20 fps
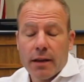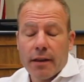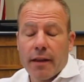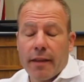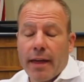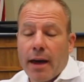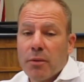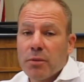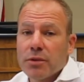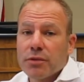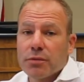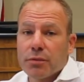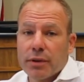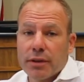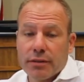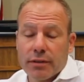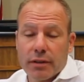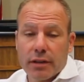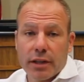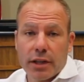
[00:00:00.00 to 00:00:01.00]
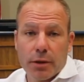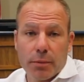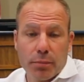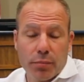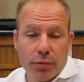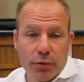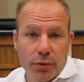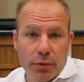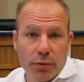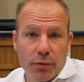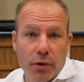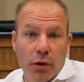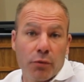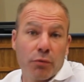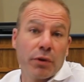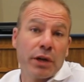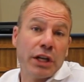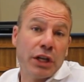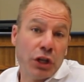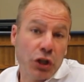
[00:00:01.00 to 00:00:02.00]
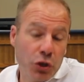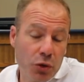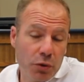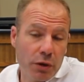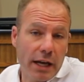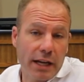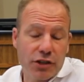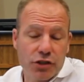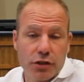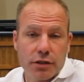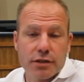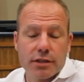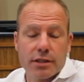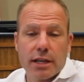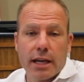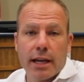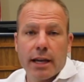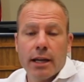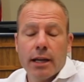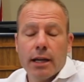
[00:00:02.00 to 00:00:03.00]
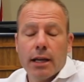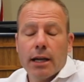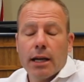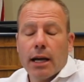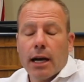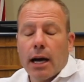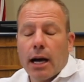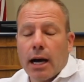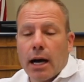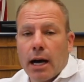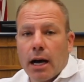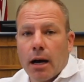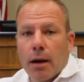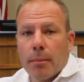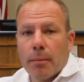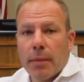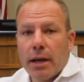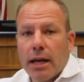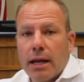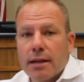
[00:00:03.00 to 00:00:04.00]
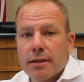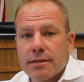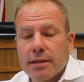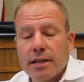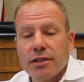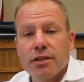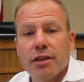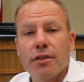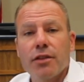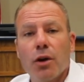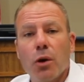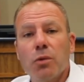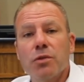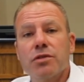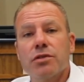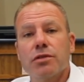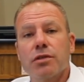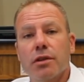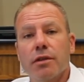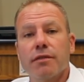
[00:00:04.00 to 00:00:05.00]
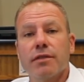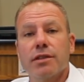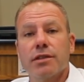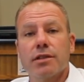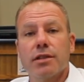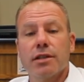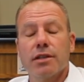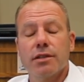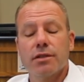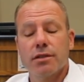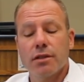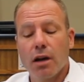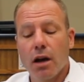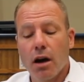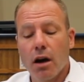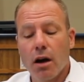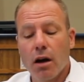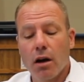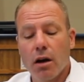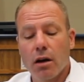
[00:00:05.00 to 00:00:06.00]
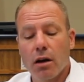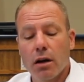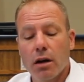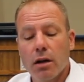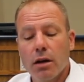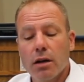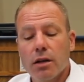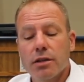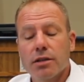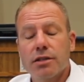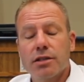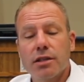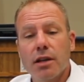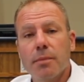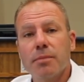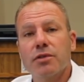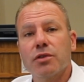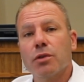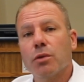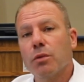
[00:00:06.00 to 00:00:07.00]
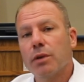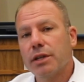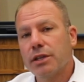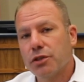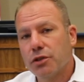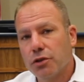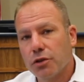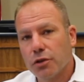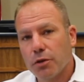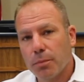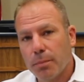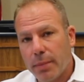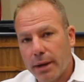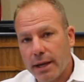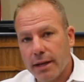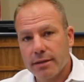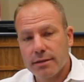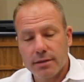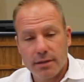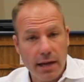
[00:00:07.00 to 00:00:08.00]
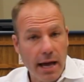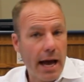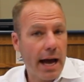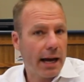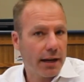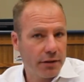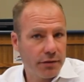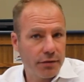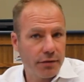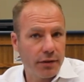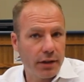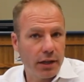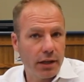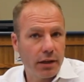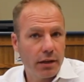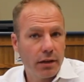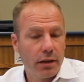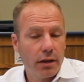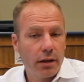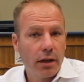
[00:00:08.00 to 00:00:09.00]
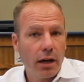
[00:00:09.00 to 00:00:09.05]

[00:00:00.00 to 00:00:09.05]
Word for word: Now that was recently approved, or renewed I should say, um, and essentially those services are subsequent to your base tax fee.